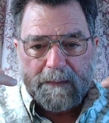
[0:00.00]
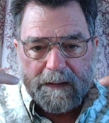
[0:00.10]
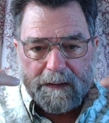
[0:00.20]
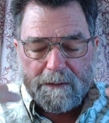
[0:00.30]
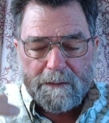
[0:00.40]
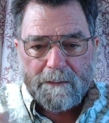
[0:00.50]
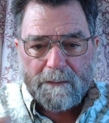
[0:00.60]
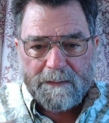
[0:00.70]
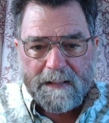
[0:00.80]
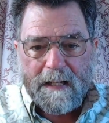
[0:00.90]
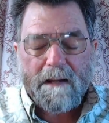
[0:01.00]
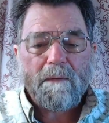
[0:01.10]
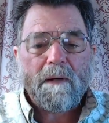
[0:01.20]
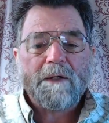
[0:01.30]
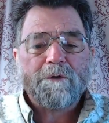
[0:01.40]
here
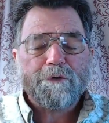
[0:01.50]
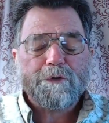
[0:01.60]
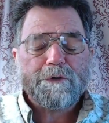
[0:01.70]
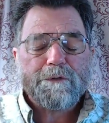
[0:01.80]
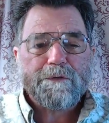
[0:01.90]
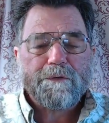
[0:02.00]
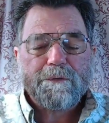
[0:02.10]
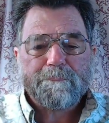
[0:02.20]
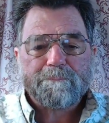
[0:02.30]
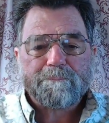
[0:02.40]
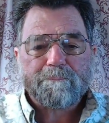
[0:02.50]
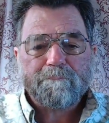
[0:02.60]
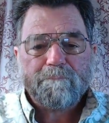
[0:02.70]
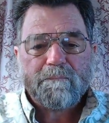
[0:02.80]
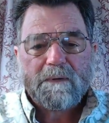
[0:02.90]
now on earth
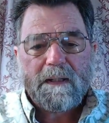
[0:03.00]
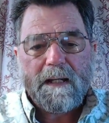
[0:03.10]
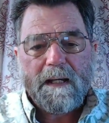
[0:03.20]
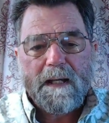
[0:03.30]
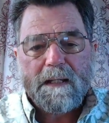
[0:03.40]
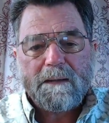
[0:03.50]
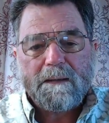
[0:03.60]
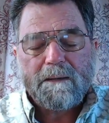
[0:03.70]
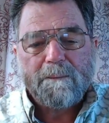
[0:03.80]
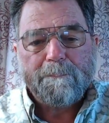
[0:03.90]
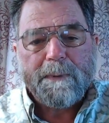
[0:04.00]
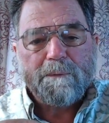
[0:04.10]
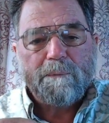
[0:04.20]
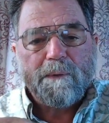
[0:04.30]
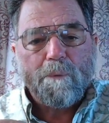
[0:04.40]
and
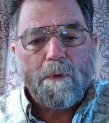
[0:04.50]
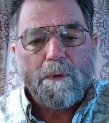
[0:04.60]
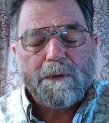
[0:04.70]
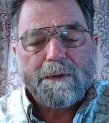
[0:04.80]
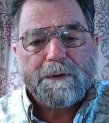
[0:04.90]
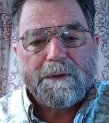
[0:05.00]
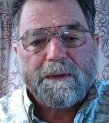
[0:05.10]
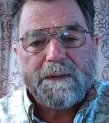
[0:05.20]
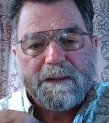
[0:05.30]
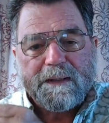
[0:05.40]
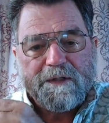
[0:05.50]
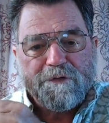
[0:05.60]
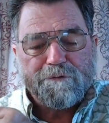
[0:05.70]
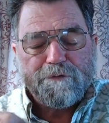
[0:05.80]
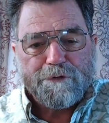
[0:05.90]
be rewarded
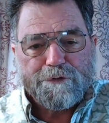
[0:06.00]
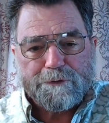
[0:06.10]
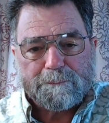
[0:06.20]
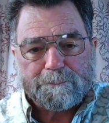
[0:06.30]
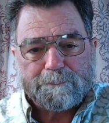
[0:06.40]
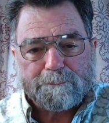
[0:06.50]
in the future.